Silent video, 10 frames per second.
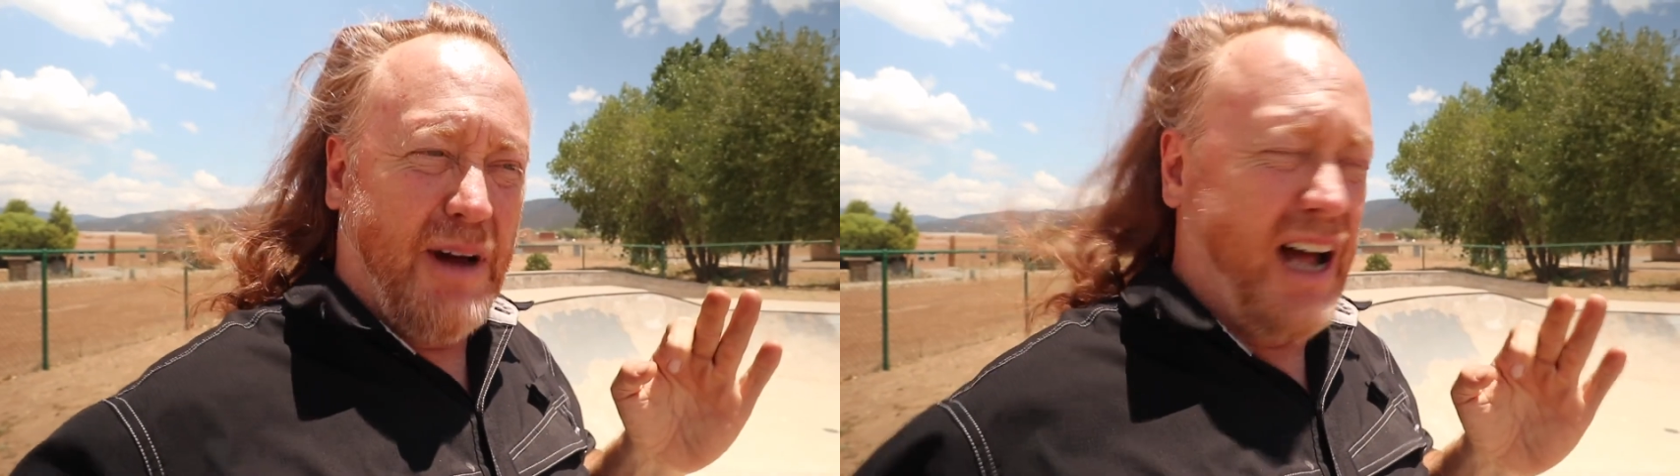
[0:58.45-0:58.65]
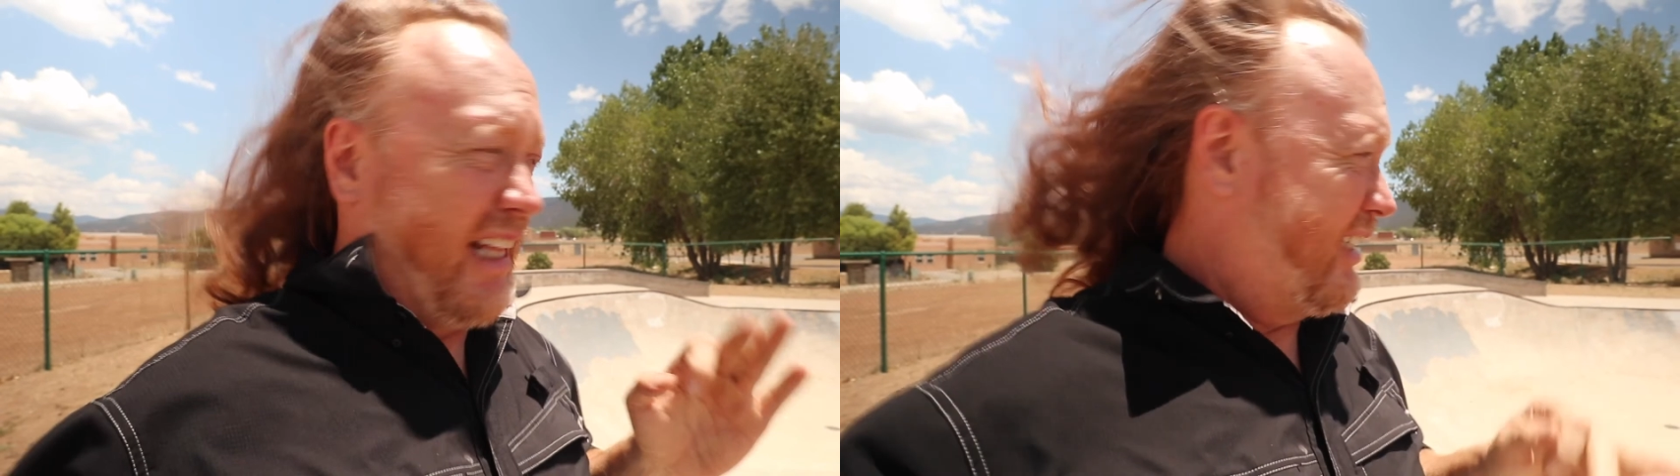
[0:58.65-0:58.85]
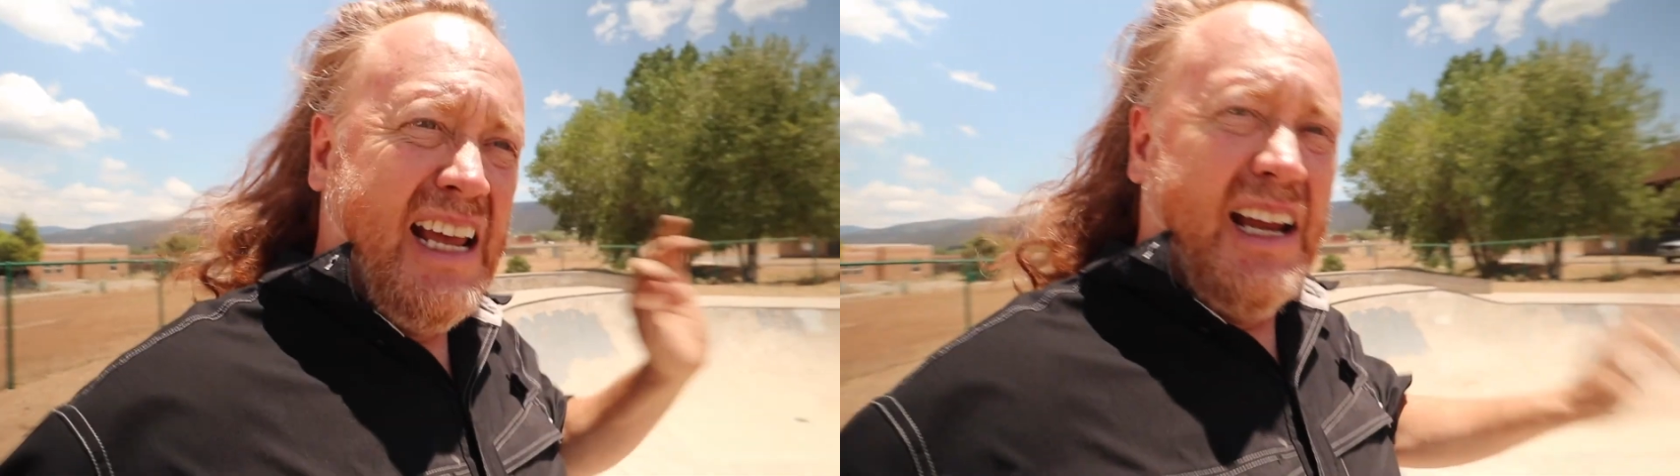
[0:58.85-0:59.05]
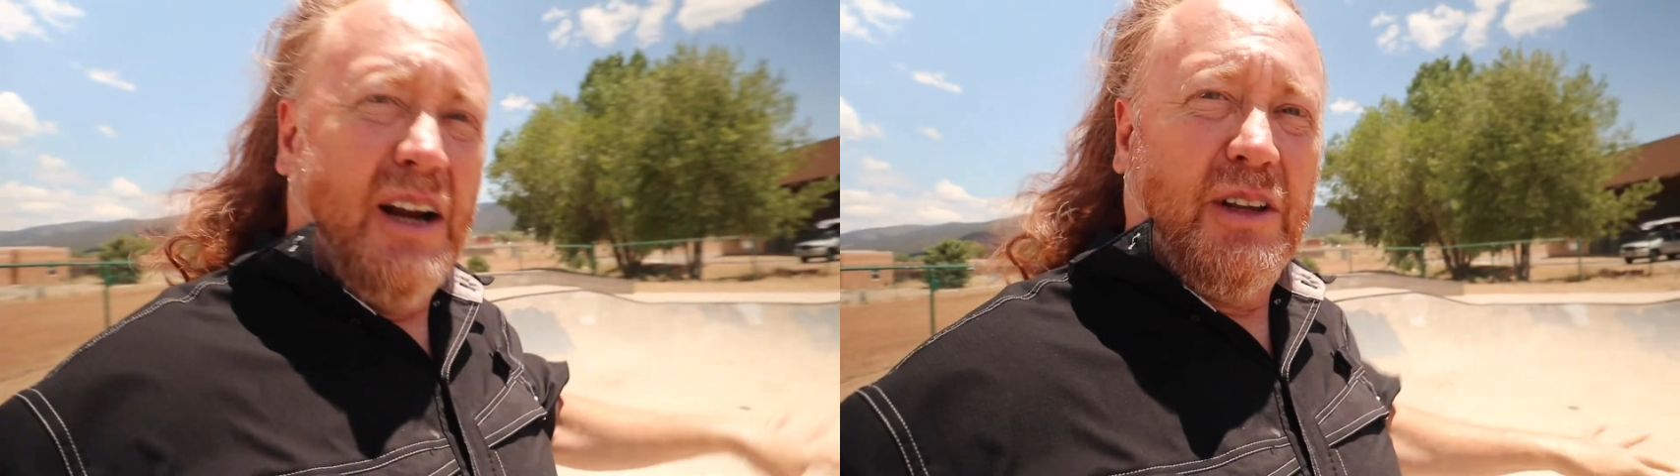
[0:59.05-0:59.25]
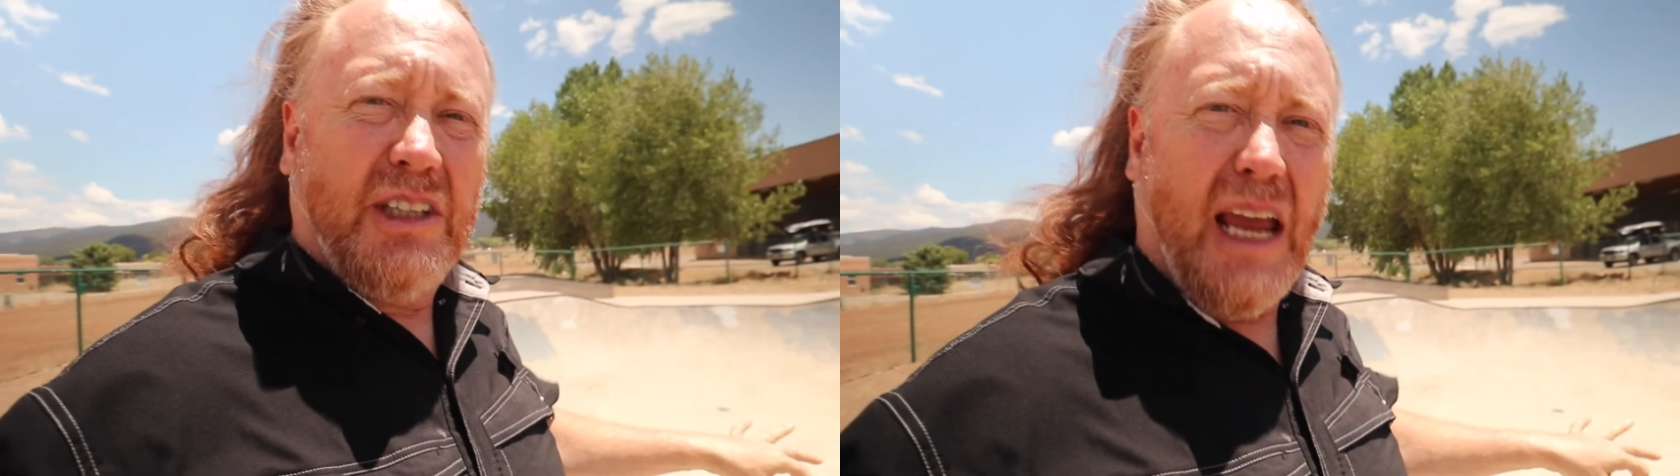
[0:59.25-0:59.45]
tamales
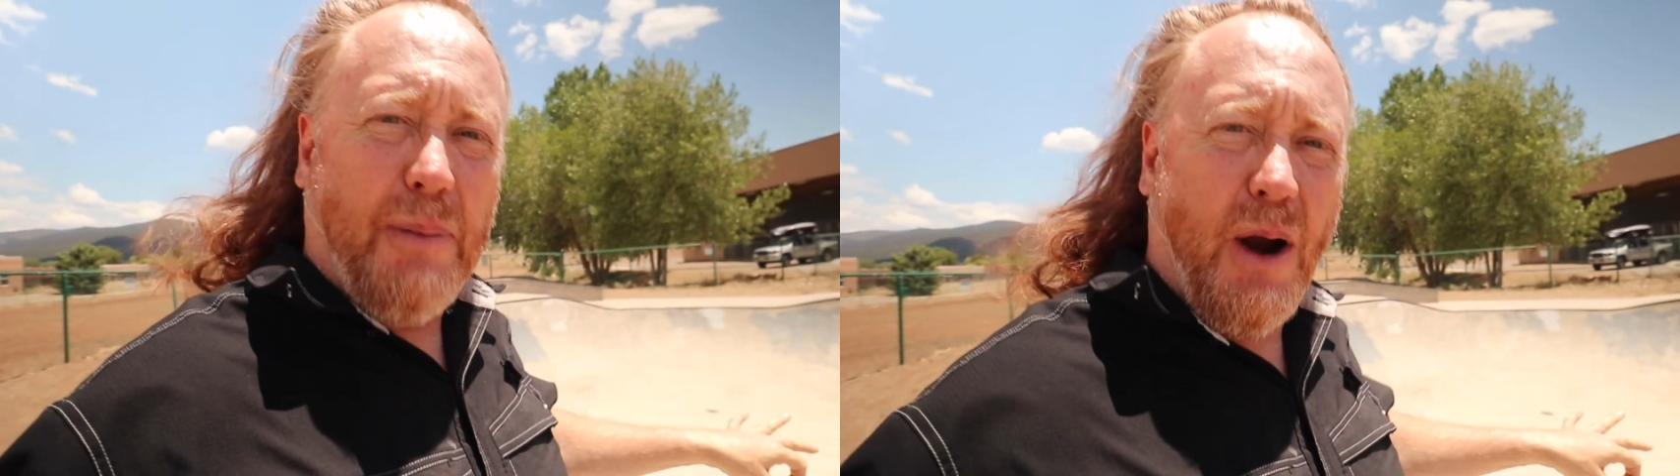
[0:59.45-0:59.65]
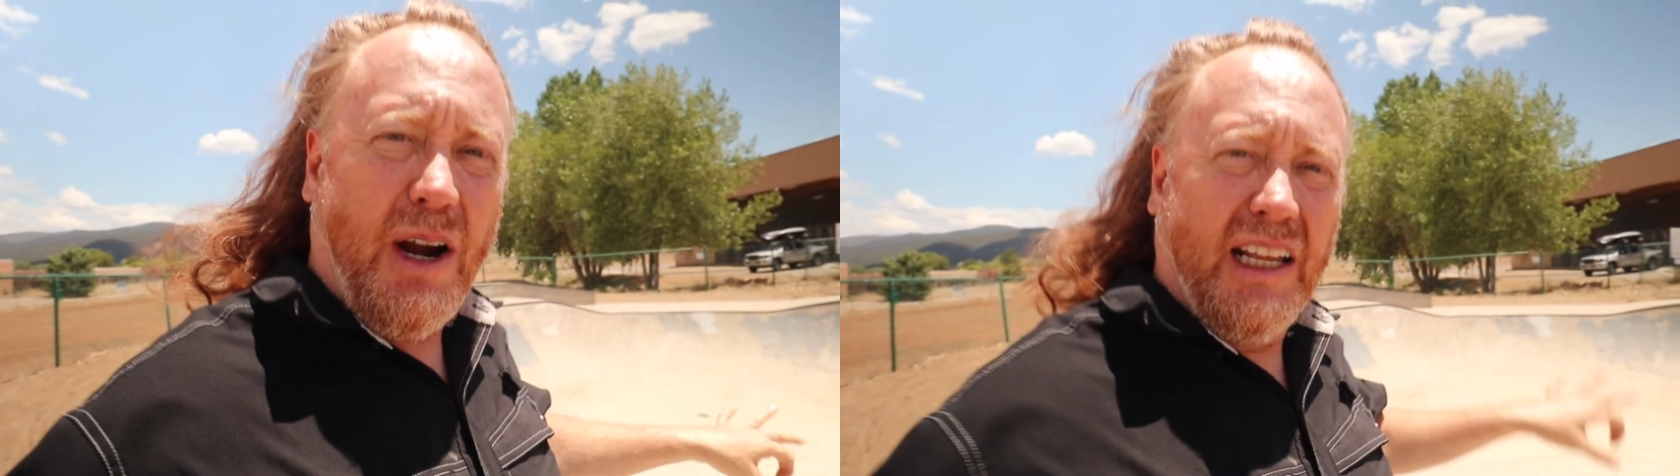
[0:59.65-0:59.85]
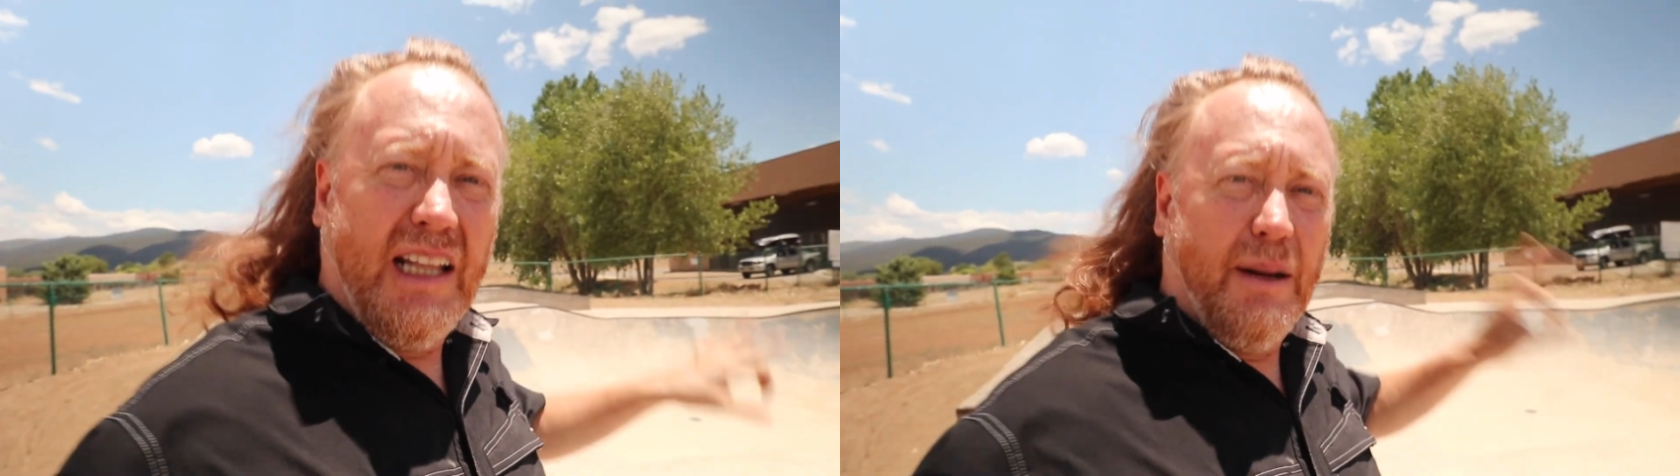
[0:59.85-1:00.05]
here at the skate park, and then